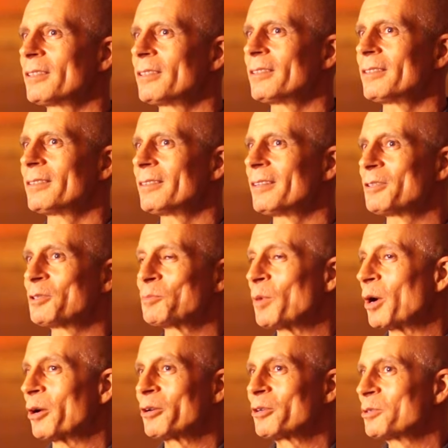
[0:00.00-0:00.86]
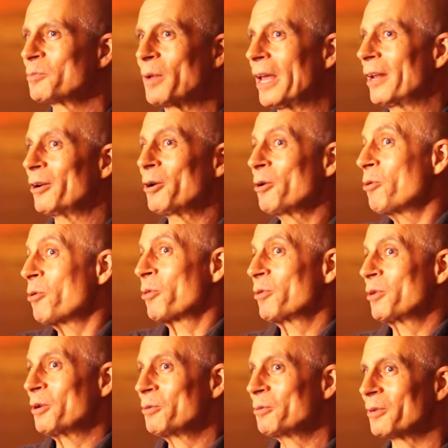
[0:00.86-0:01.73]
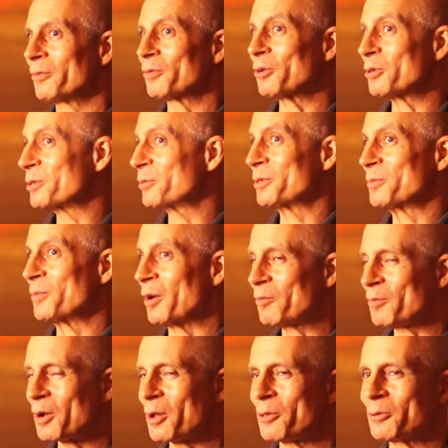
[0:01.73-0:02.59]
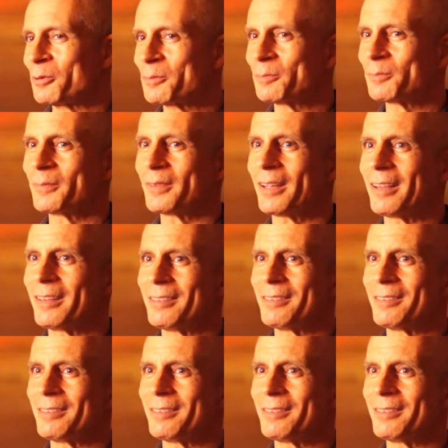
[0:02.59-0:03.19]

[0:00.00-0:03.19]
was the smartest man on earth, you know? Of course, he was my father.